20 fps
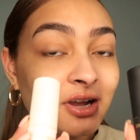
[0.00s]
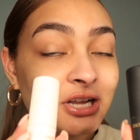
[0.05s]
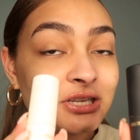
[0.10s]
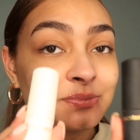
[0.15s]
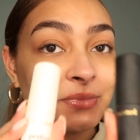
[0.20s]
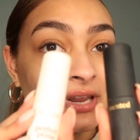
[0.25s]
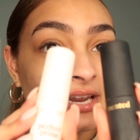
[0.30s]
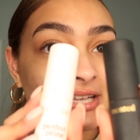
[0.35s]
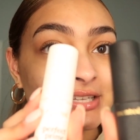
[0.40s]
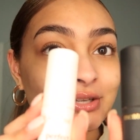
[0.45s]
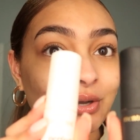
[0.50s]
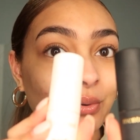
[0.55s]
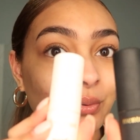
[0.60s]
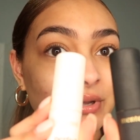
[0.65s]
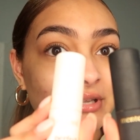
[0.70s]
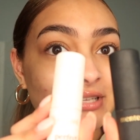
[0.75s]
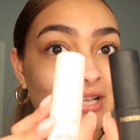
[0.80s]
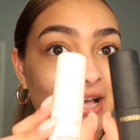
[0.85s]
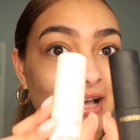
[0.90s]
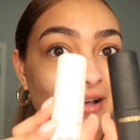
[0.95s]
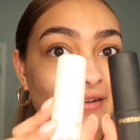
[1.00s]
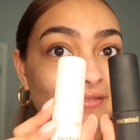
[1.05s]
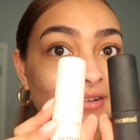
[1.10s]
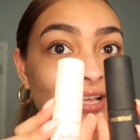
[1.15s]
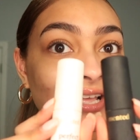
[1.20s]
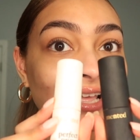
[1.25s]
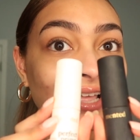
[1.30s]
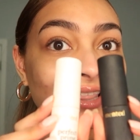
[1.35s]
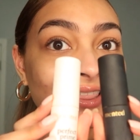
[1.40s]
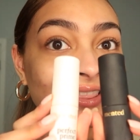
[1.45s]
Cosmetics always have
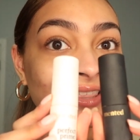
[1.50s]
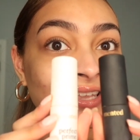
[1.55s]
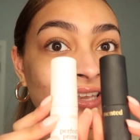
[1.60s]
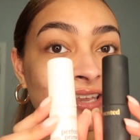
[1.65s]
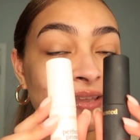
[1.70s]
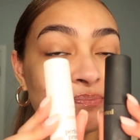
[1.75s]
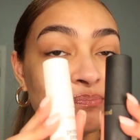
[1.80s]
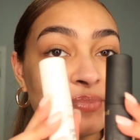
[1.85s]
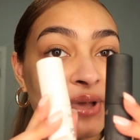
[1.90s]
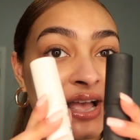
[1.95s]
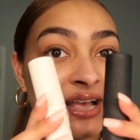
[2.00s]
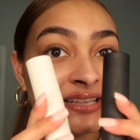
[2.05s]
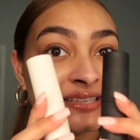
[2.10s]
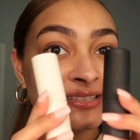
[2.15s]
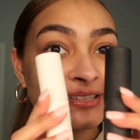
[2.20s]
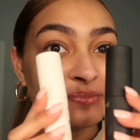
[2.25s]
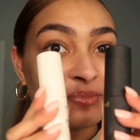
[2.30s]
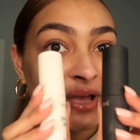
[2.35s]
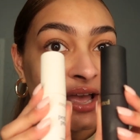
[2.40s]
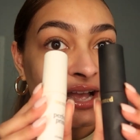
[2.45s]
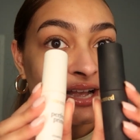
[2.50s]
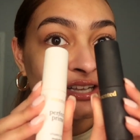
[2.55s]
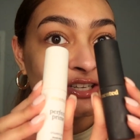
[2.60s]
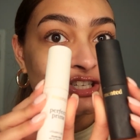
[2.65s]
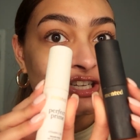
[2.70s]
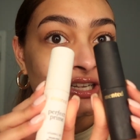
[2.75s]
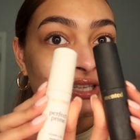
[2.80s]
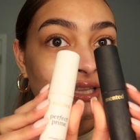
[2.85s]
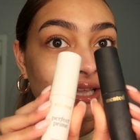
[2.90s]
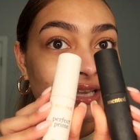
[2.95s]
the best
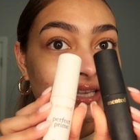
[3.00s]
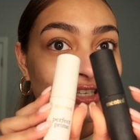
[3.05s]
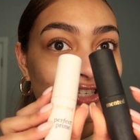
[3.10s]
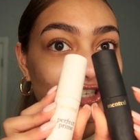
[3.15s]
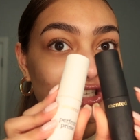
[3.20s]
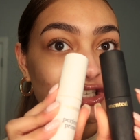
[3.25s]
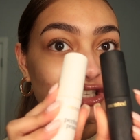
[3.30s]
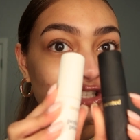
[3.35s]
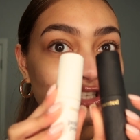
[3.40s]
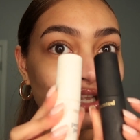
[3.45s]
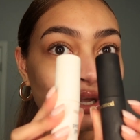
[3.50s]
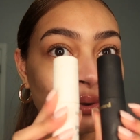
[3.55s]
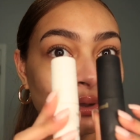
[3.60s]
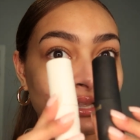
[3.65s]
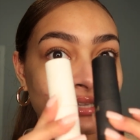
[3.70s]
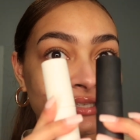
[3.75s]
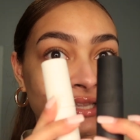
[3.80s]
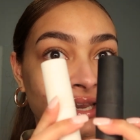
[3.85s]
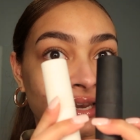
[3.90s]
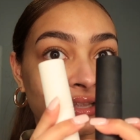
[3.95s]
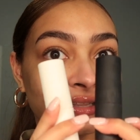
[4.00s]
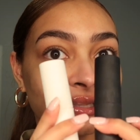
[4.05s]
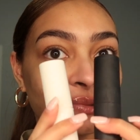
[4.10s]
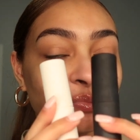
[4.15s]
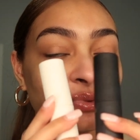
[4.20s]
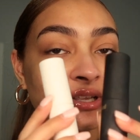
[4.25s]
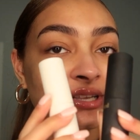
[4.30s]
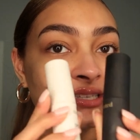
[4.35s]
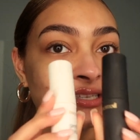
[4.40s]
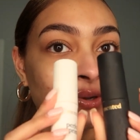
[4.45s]
packaging. Like, it's just so aesthetically
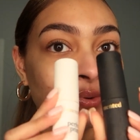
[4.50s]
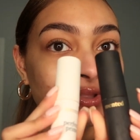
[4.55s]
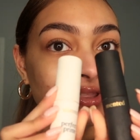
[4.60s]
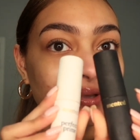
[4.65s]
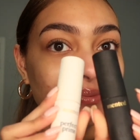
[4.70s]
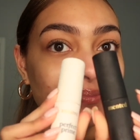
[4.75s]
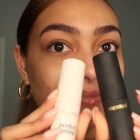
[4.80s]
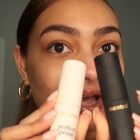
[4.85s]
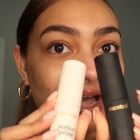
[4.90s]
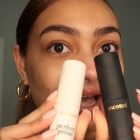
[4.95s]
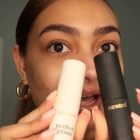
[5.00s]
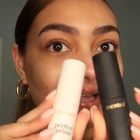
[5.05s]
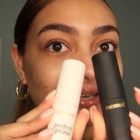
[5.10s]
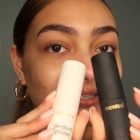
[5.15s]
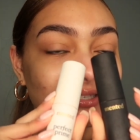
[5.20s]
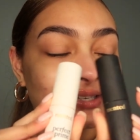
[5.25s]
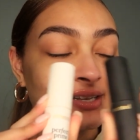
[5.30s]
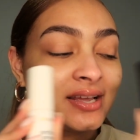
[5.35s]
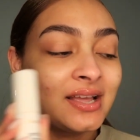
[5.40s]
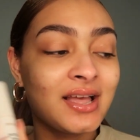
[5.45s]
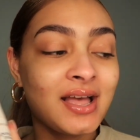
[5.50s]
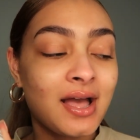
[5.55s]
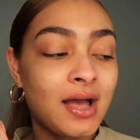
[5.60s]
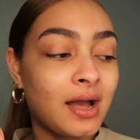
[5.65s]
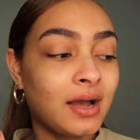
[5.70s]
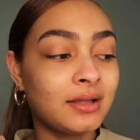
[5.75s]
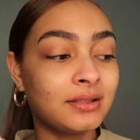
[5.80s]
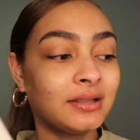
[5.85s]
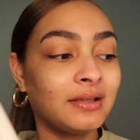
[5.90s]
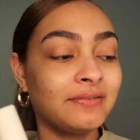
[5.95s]
pleasing with the matte.
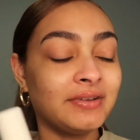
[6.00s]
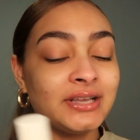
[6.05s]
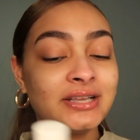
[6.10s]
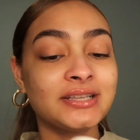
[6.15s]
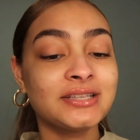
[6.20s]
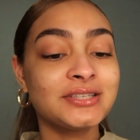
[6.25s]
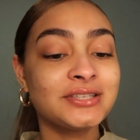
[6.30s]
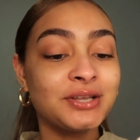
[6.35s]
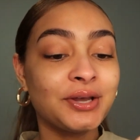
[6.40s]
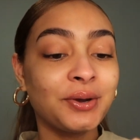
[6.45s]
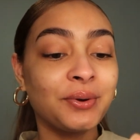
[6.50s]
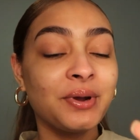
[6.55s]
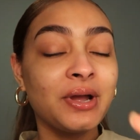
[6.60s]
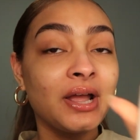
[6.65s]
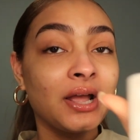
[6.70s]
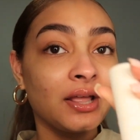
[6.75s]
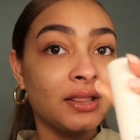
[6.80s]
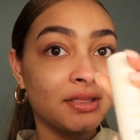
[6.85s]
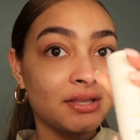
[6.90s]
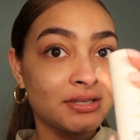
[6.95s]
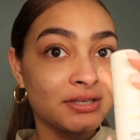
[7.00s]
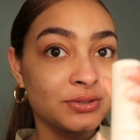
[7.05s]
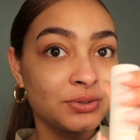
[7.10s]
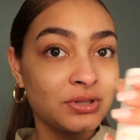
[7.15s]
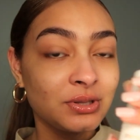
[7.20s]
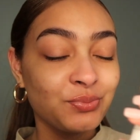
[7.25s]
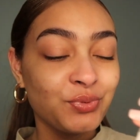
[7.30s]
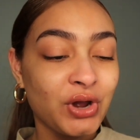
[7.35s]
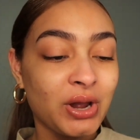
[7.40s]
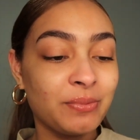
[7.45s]
I love it. So this is what
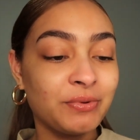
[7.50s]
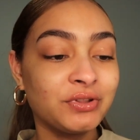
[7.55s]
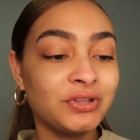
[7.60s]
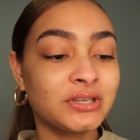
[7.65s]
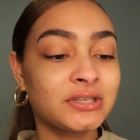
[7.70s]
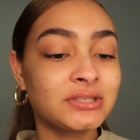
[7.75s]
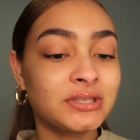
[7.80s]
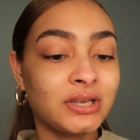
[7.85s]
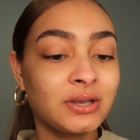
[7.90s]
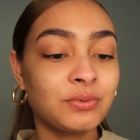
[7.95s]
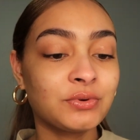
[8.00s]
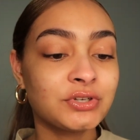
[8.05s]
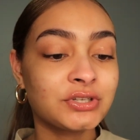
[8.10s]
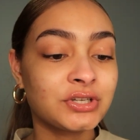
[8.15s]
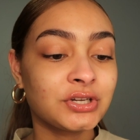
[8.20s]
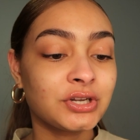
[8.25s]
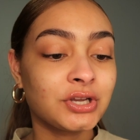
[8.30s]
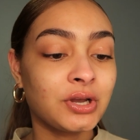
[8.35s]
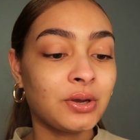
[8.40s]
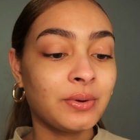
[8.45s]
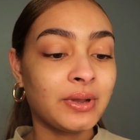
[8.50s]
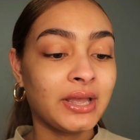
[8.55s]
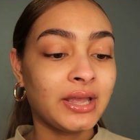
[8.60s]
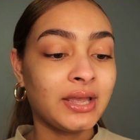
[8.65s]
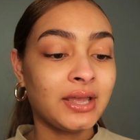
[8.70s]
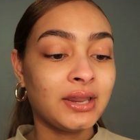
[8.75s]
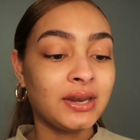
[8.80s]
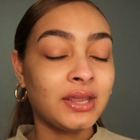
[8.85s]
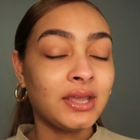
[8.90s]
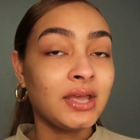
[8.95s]
the primer looks like. We're just going to go
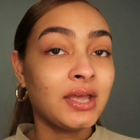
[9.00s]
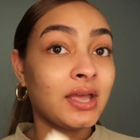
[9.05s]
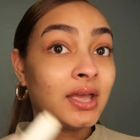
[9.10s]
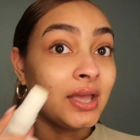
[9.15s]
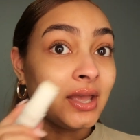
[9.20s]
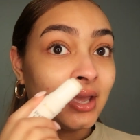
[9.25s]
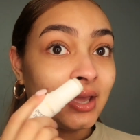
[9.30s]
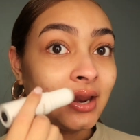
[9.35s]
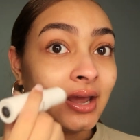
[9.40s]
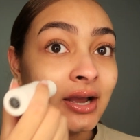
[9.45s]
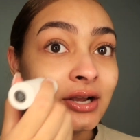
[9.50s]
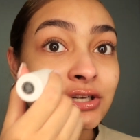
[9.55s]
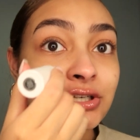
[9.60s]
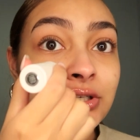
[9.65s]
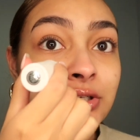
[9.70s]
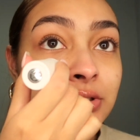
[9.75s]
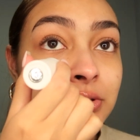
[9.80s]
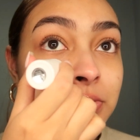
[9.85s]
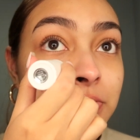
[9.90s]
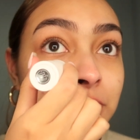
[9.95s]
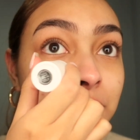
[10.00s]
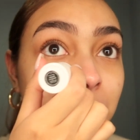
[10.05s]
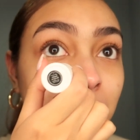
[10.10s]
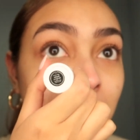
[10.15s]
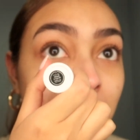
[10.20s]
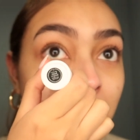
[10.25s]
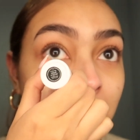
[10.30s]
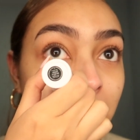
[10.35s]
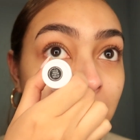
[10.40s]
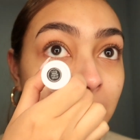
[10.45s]
ahead and actually just
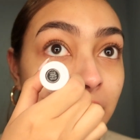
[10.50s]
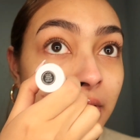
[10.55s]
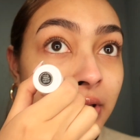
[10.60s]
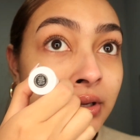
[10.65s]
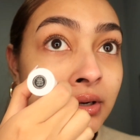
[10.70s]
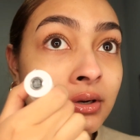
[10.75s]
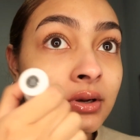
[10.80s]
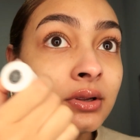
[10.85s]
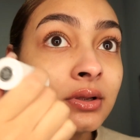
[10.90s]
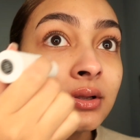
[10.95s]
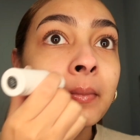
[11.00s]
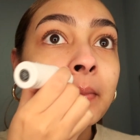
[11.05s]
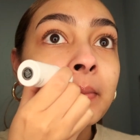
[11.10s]
draw it on.